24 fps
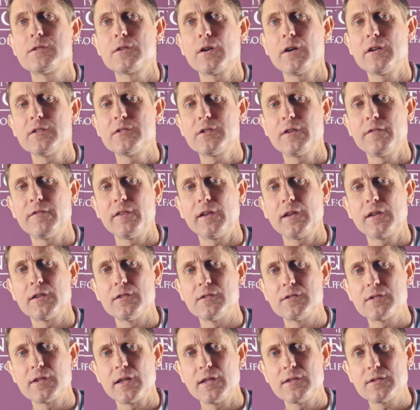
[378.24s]
Scientific
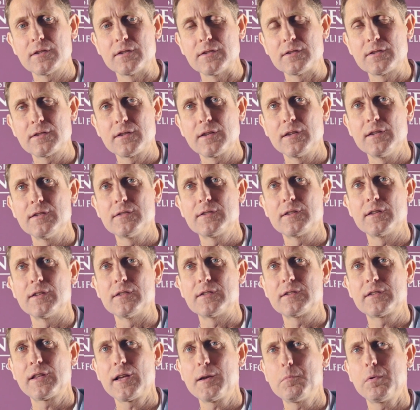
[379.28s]
consensus is that
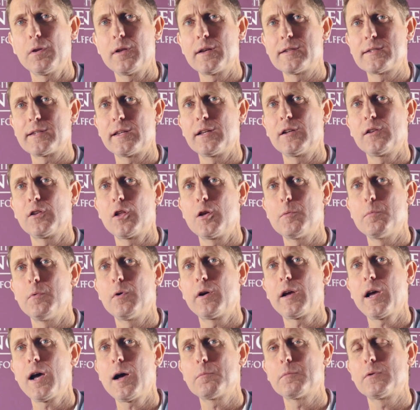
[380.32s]
stabilising global
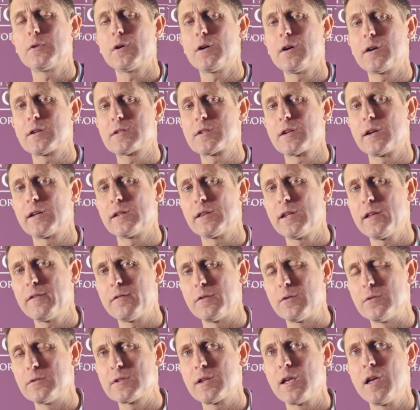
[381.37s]
carbon dioxide
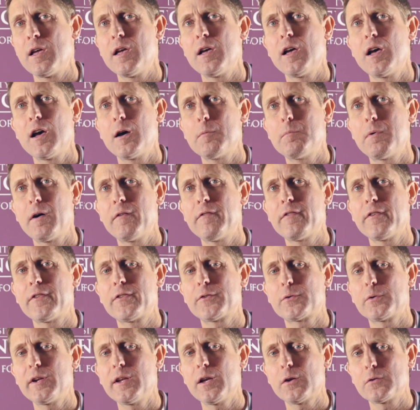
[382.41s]
levels above
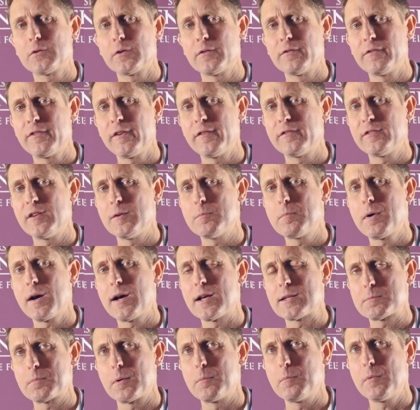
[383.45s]
three hundred fifty
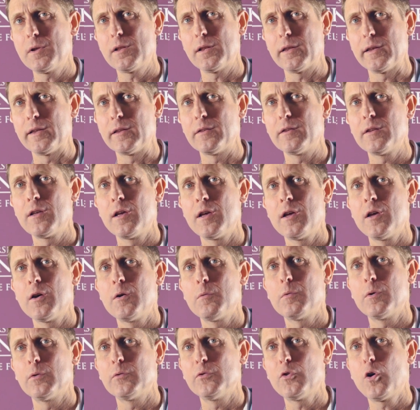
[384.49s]
parts per million
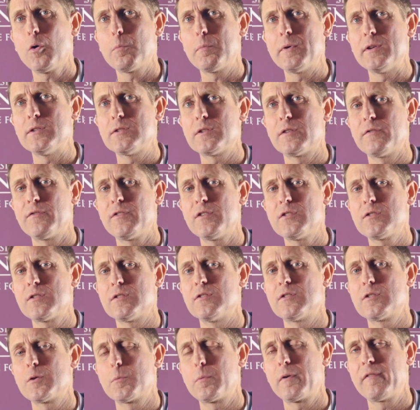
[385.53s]
will not be
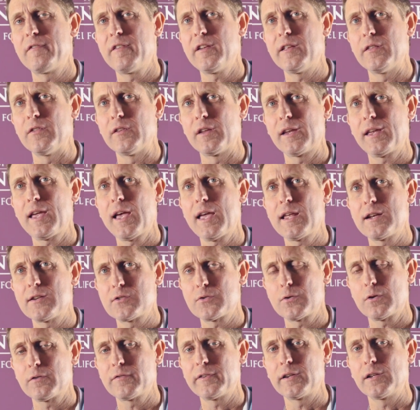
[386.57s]
sufficient to prevent the
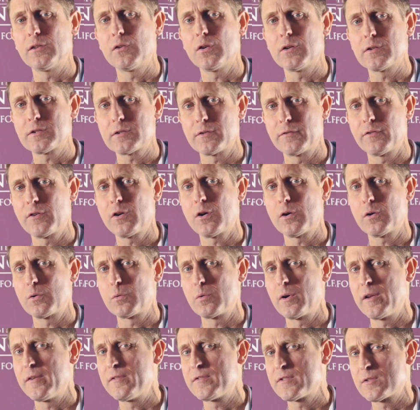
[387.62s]
catastrophic loss of coral
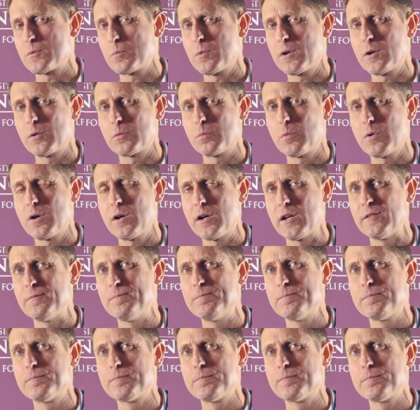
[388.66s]
reefs worldwide.